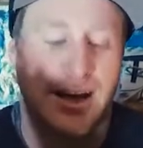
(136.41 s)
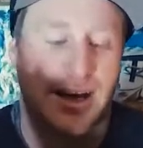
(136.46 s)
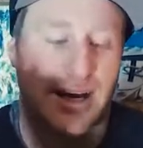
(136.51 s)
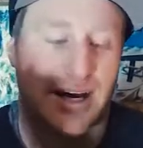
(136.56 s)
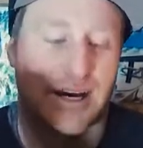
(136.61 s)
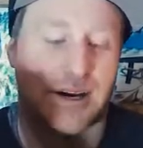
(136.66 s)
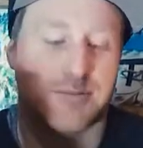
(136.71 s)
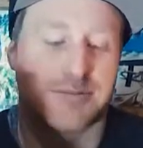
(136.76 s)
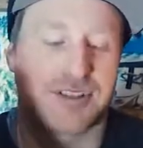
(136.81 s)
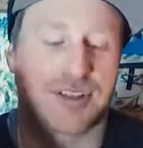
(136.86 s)

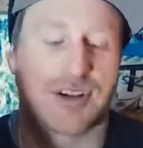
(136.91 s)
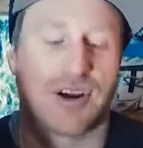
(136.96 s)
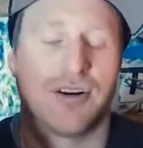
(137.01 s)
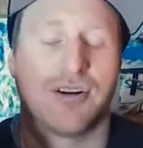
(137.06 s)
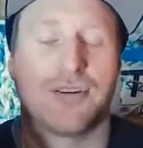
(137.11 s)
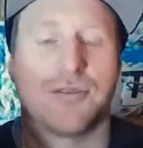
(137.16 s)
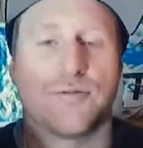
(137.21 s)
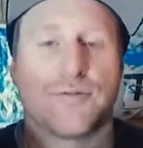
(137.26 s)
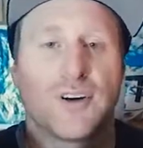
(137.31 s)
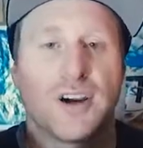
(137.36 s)
Um,
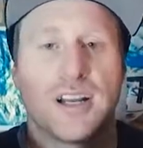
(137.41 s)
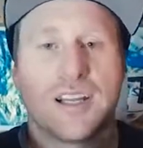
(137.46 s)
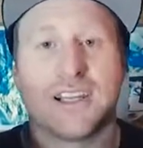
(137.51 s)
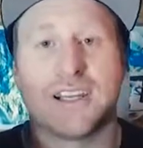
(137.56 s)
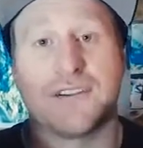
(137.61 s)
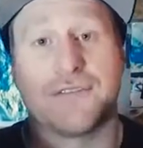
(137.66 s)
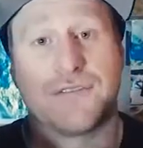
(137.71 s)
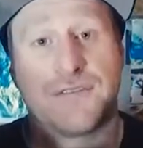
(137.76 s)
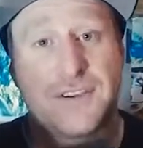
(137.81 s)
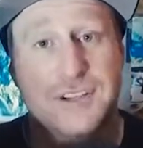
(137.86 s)
so
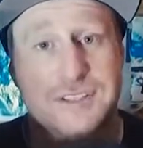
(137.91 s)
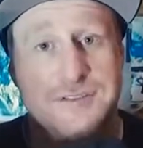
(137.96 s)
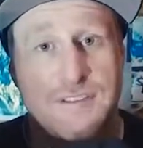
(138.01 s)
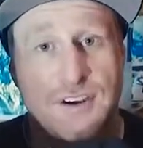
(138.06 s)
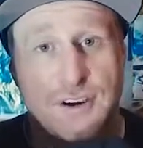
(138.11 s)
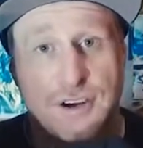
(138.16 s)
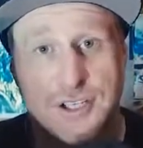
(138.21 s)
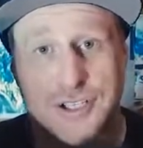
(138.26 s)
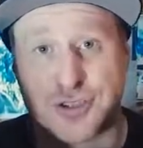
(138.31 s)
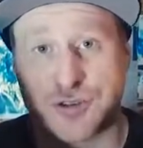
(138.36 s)
really it fits
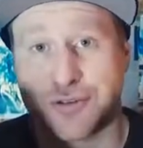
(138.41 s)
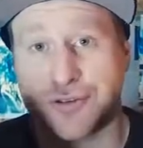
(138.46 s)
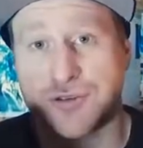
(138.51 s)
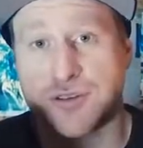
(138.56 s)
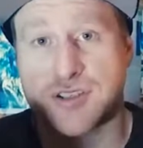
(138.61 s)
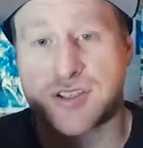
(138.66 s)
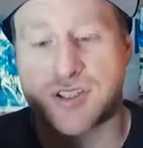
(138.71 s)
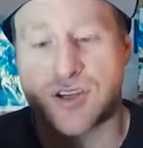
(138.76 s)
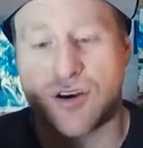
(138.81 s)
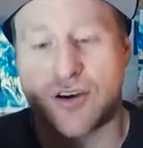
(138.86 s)
very true
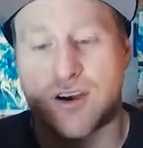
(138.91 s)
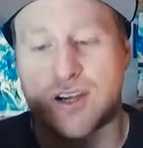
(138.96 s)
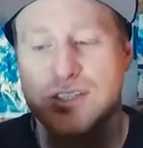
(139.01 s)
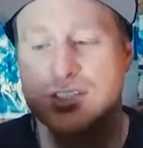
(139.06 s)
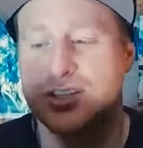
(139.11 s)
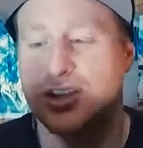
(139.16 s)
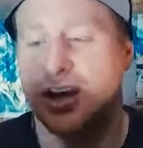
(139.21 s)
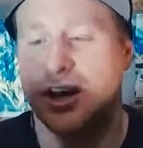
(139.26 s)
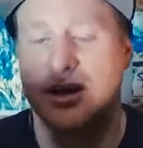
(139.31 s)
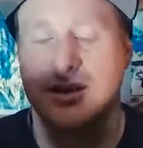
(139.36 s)
to
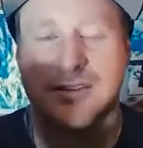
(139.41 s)
size.